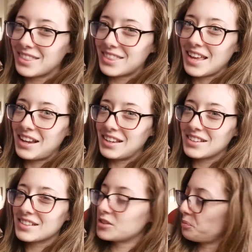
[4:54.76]
That
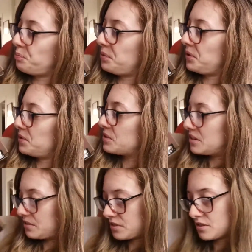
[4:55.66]
looks
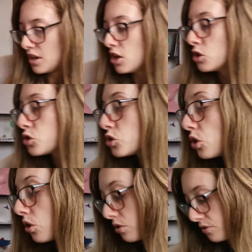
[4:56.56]
beautiful.
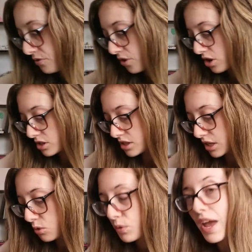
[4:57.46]
So the first
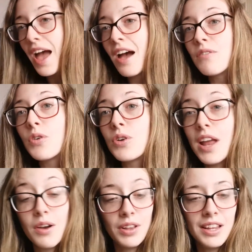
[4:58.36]
thing we have on
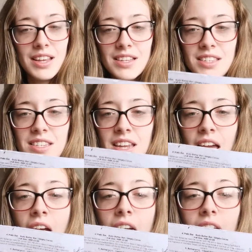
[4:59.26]
our list
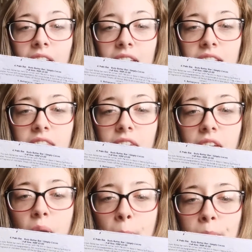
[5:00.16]
is
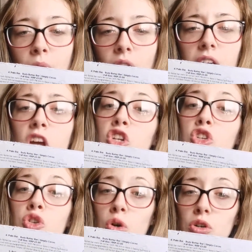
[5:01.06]
the My
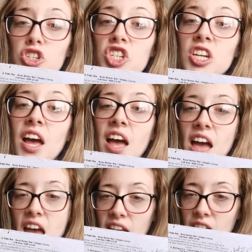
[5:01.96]
Dot
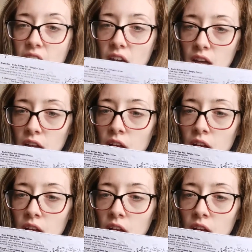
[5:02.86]
Hair Care